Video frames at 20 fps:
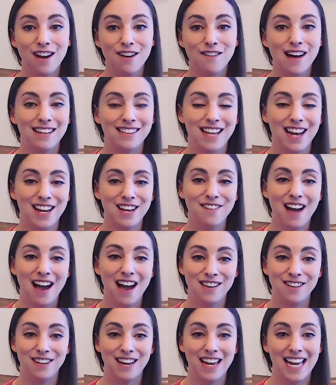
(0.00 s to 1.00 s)
I'll tell you how
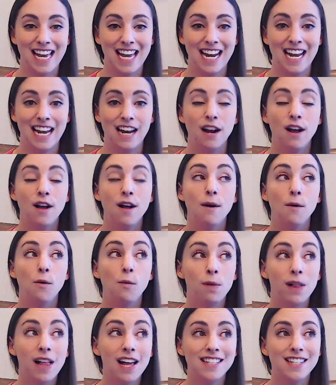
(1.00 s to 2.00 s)
you can get it,
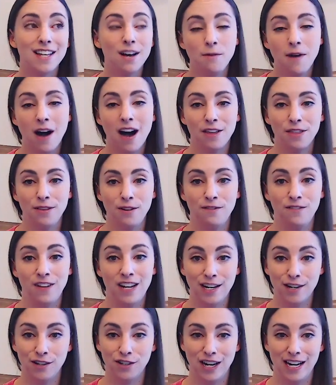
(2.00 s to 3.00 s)
plus a walkthrough
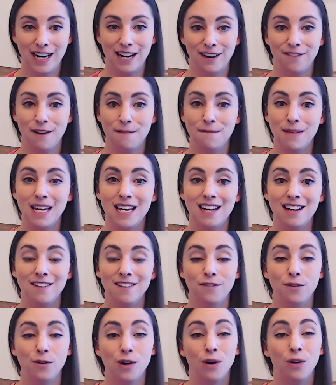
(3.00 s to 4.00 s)
video training from me
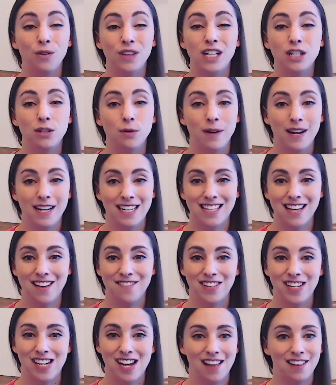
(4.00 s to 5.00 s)
for only
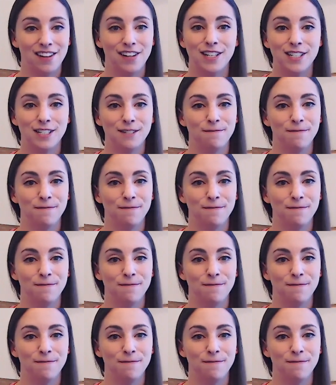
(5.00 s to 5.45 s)
$27.